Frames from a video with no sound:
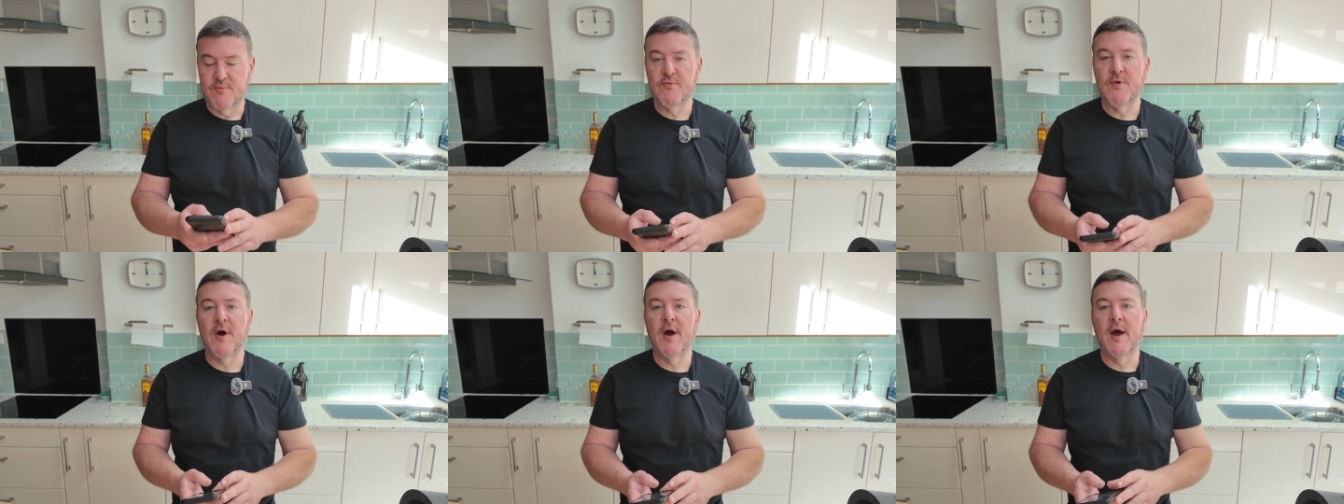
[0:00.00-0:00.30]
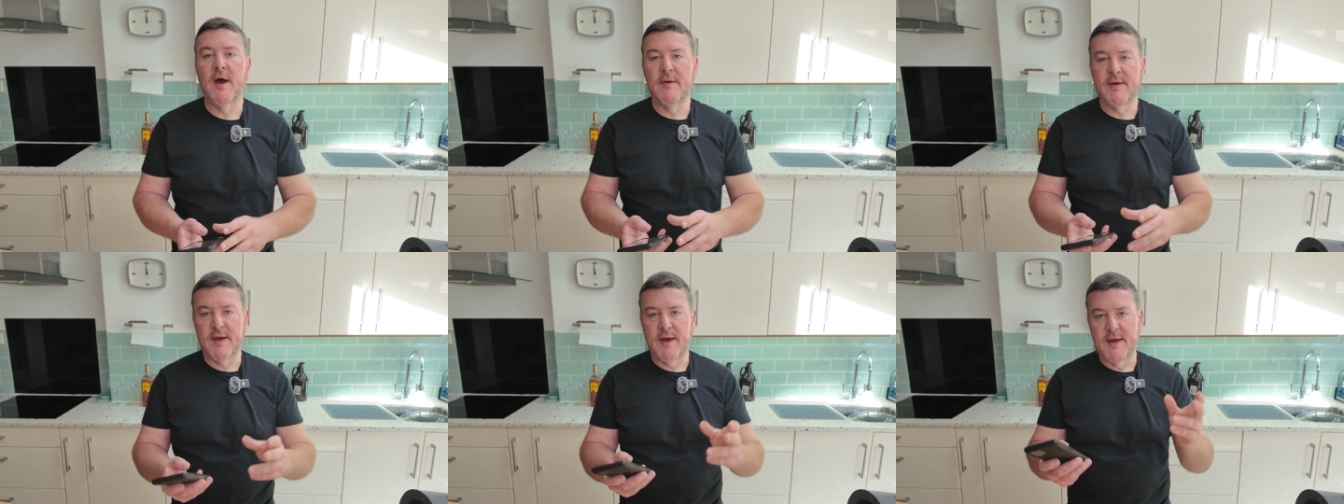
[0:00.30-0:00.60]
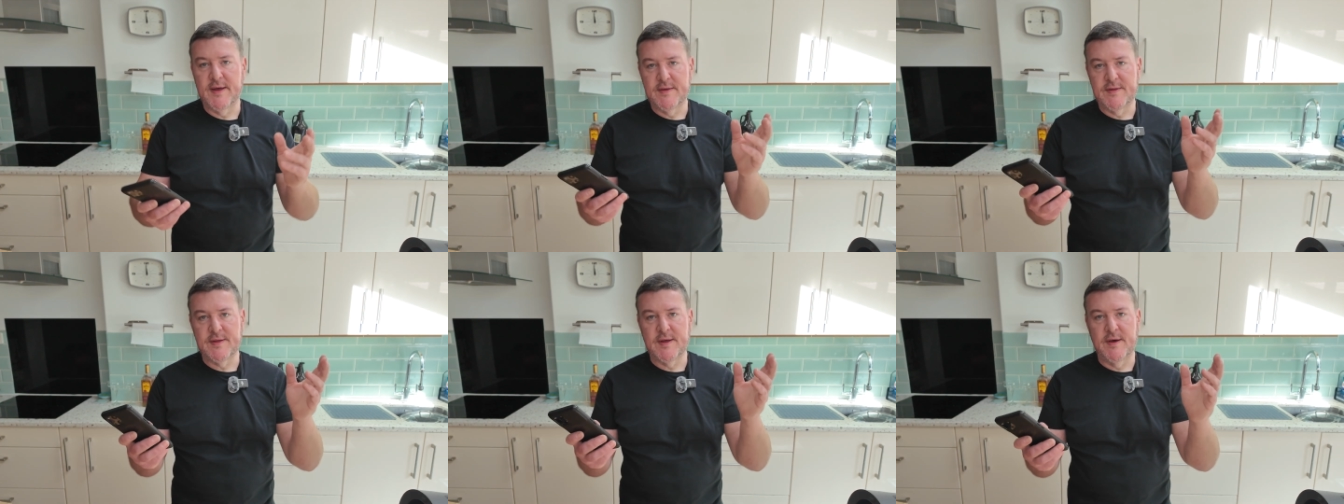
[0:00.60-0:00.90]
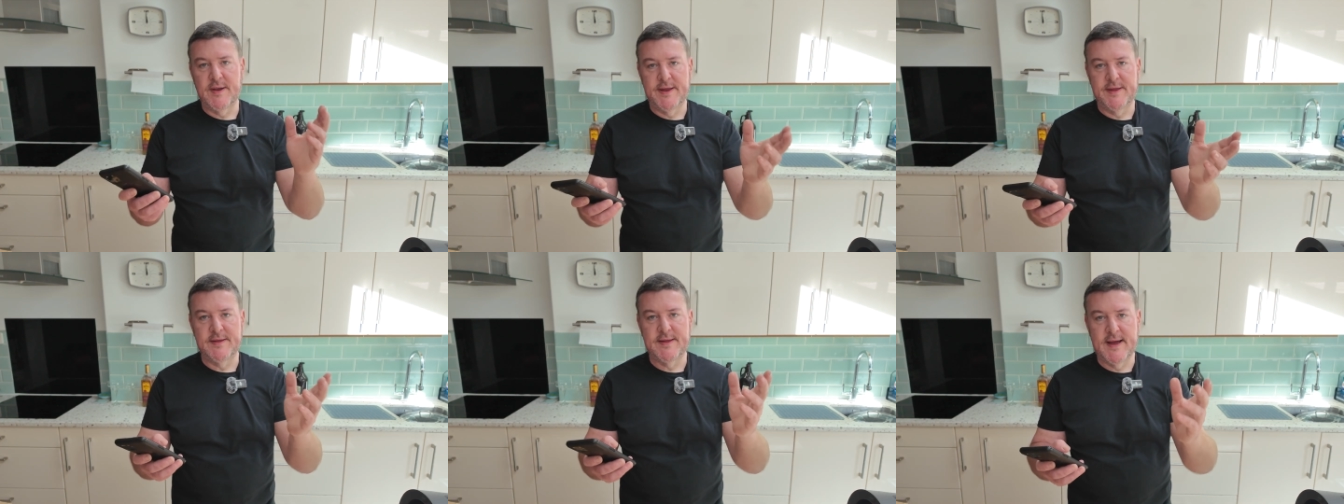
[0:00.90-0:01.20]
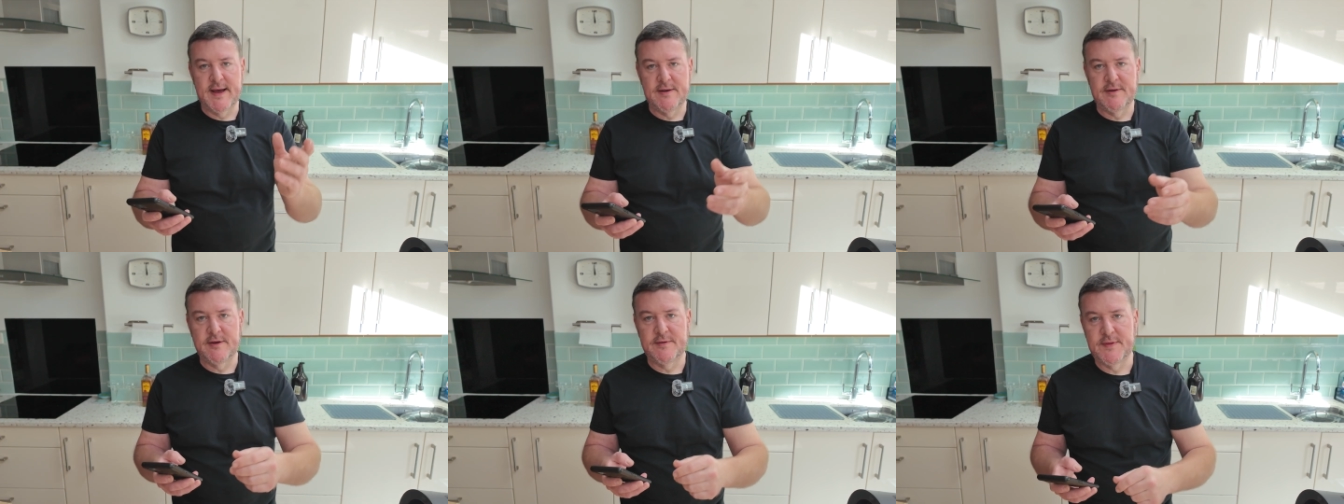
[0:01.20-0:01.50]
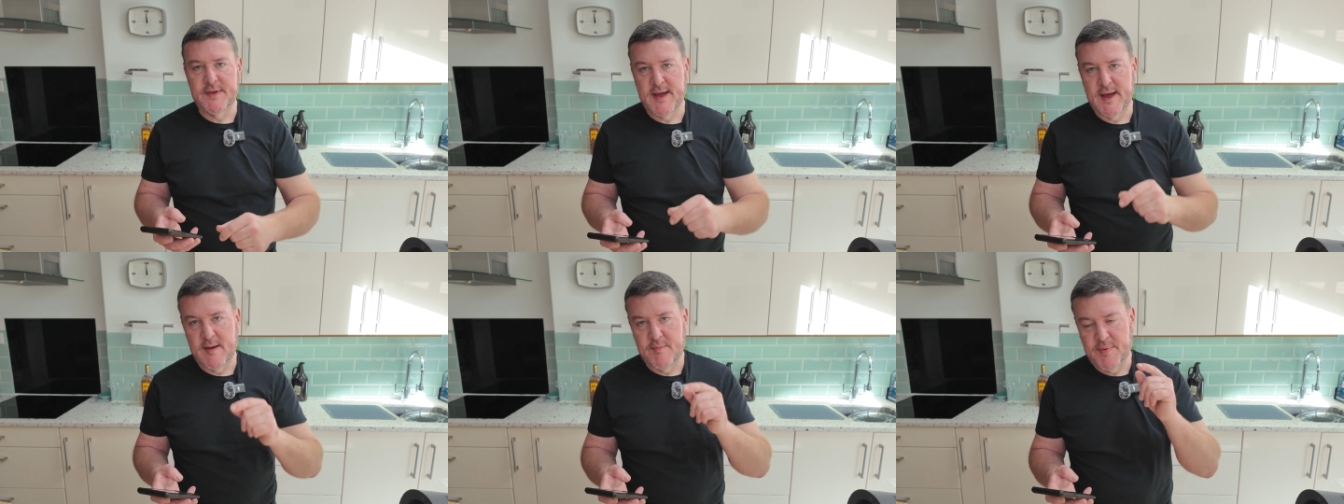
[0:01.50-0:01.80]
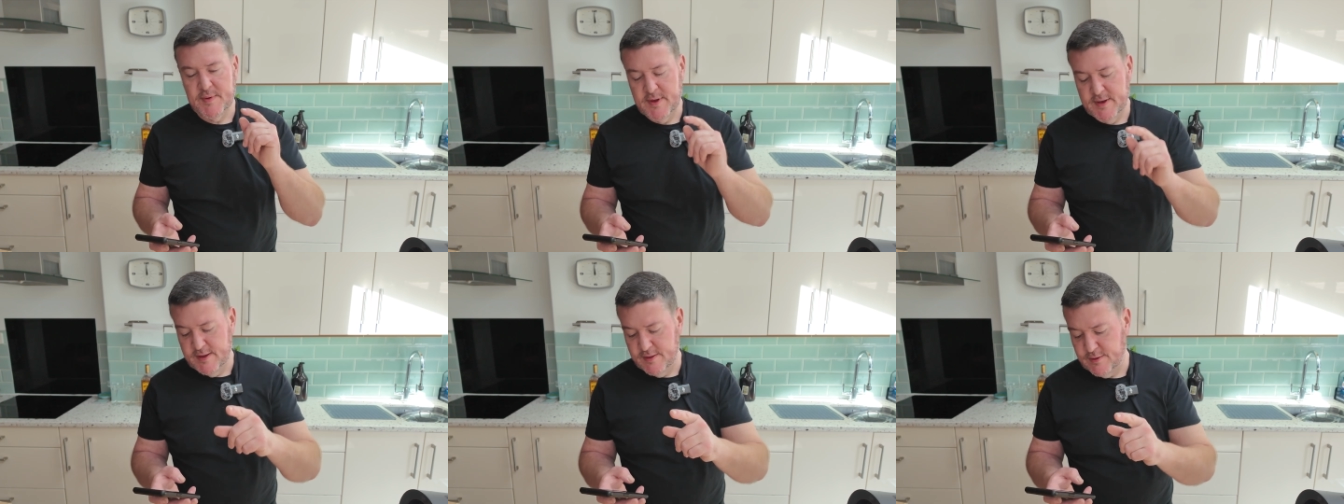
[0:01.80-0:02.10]
Right, okay, so I need to download the
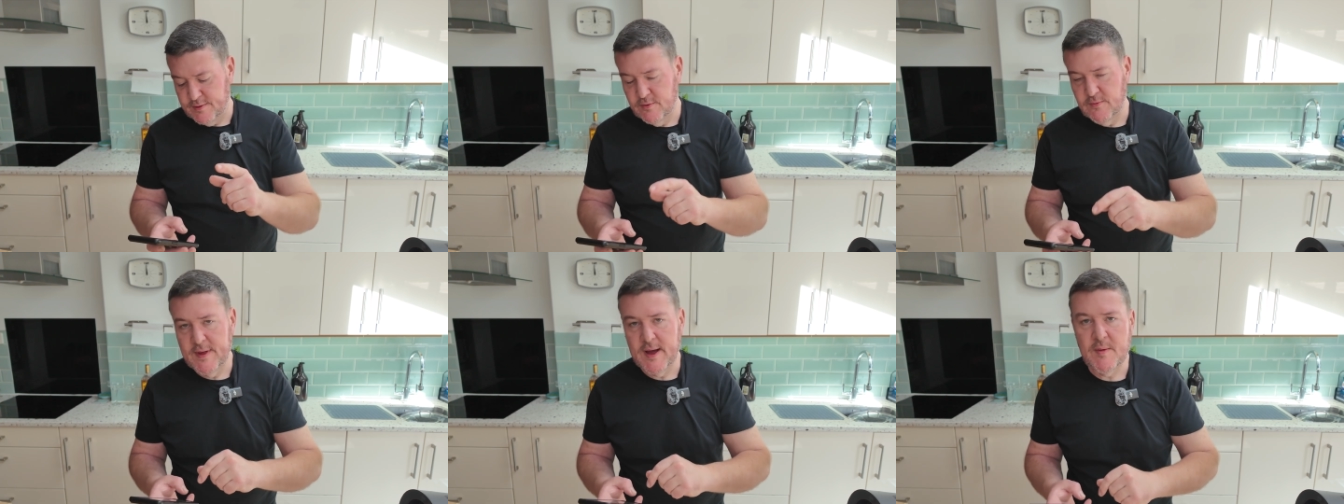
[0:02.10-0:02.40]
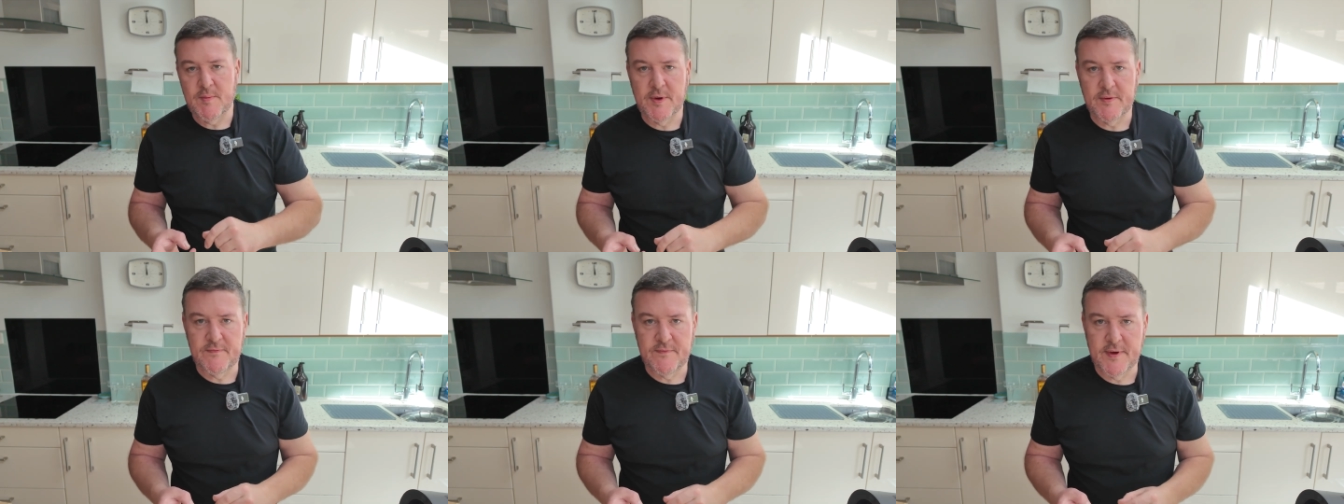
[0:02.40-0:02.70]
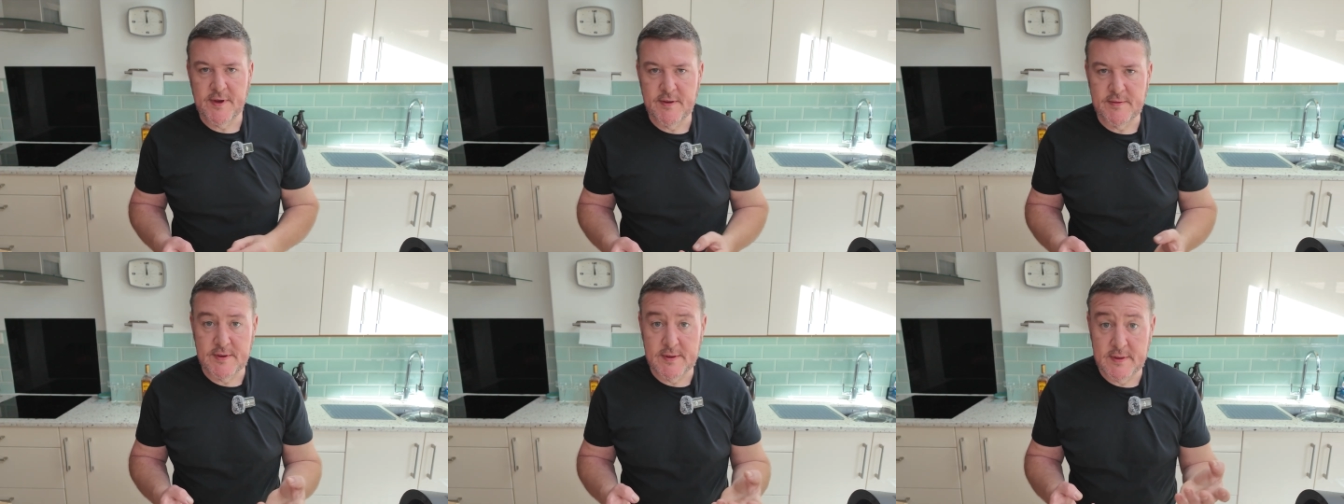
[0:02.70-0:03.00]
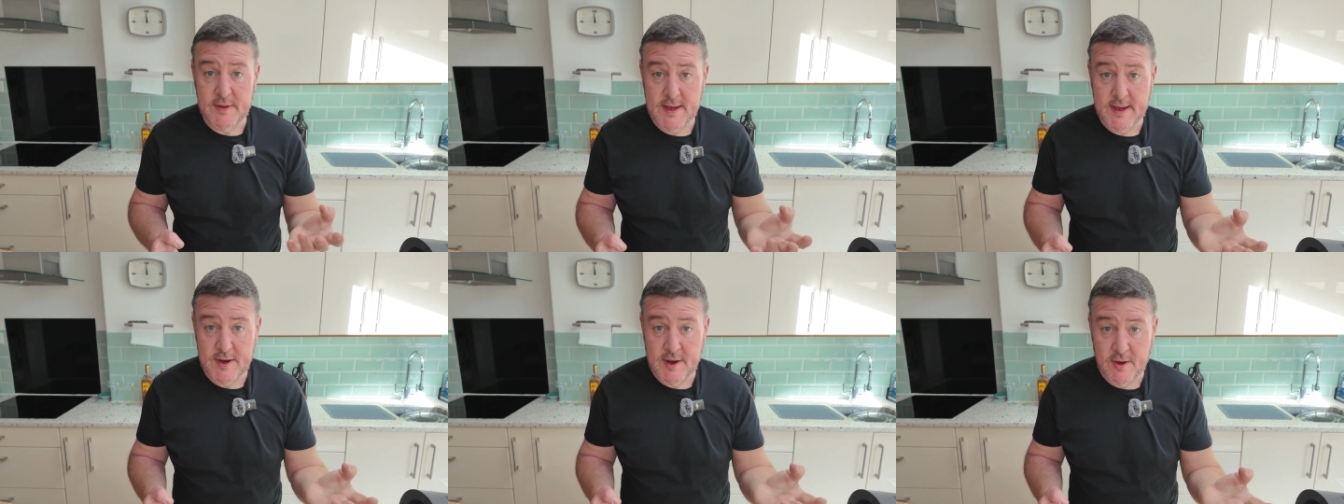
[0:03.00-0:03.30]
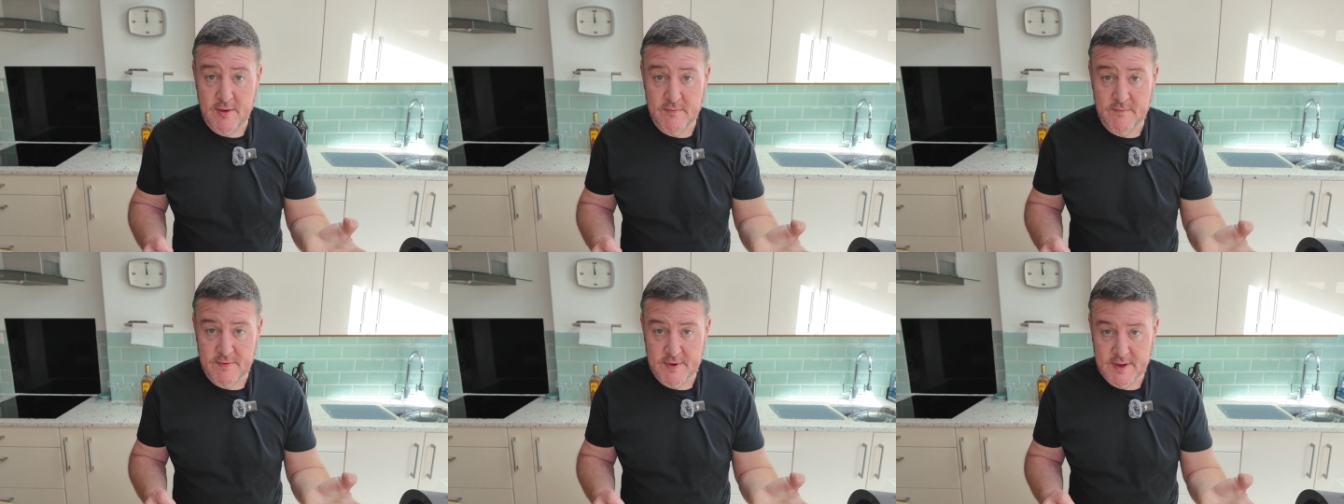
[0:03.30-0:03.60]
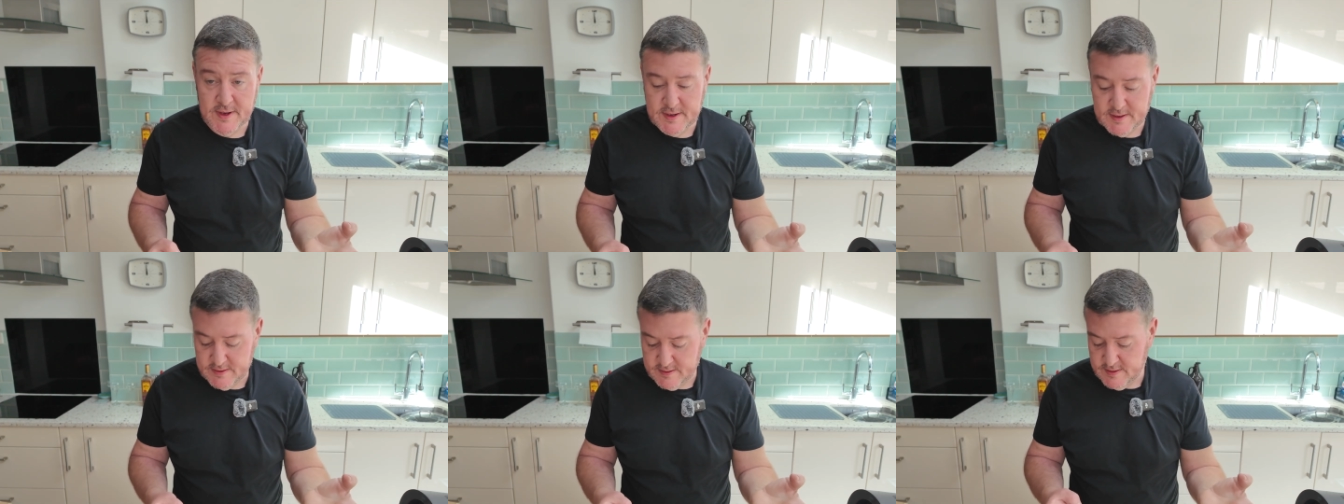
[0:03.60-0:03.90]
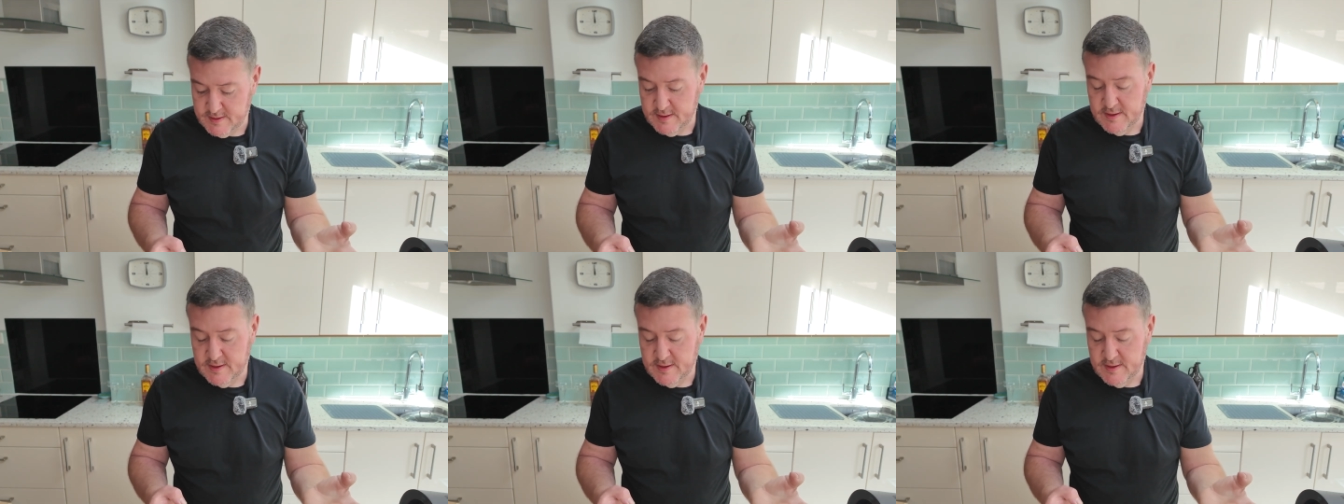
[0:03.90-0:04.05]
app and install that on my phone, and then hopefully